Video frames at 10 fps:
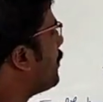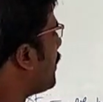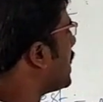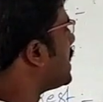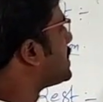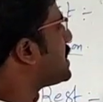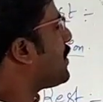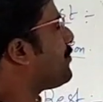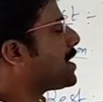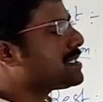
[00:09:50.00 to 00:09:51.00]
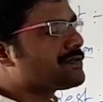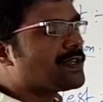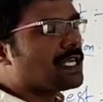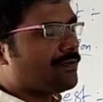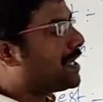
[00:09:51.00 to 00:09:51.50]
when he is
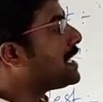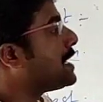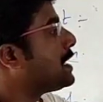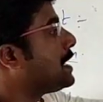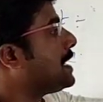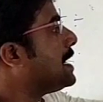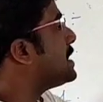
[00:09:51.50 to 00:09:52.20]
he